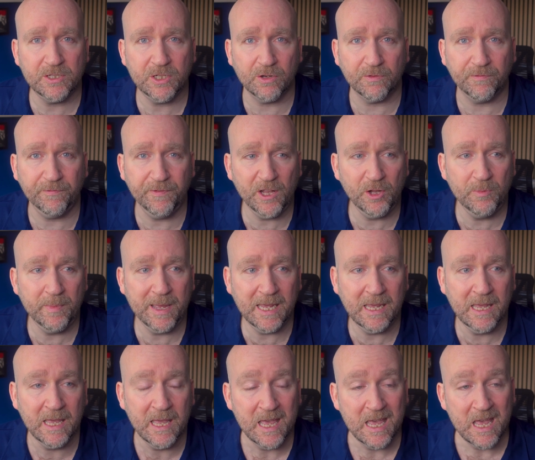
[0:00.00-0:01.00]
to your
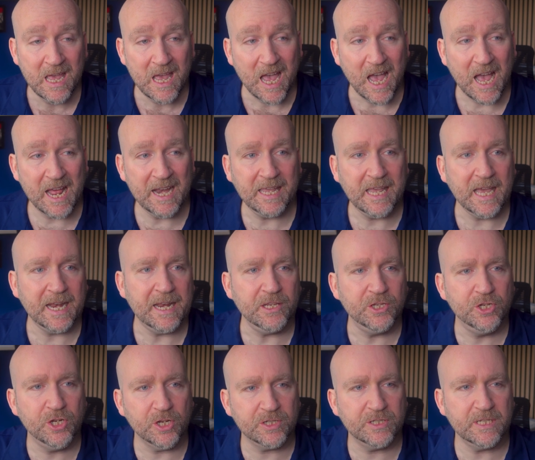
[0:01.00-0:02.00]
filming. And again, it
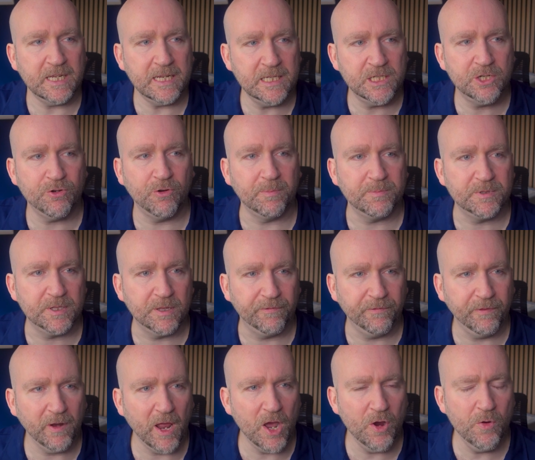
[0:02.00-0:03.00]
just interrupts the
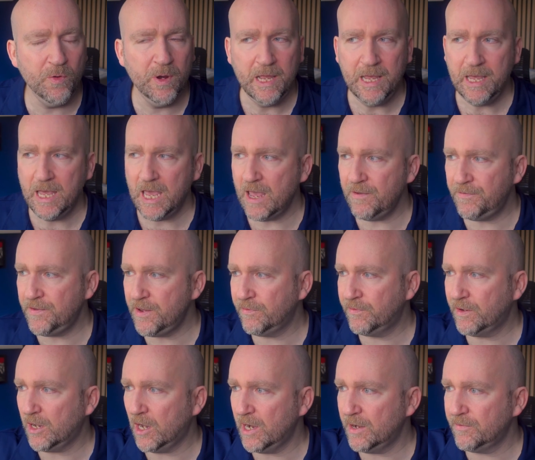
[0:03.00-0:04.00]
flow. If
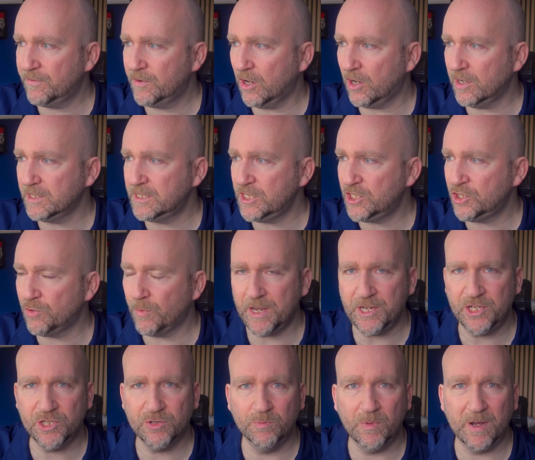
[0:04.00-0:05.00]
you've kind of got a
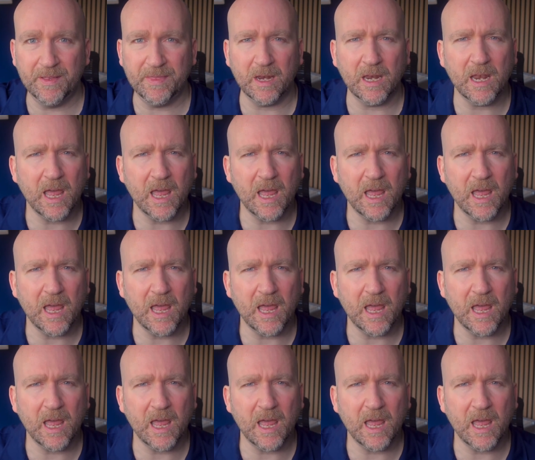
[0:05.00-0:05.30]
situation where the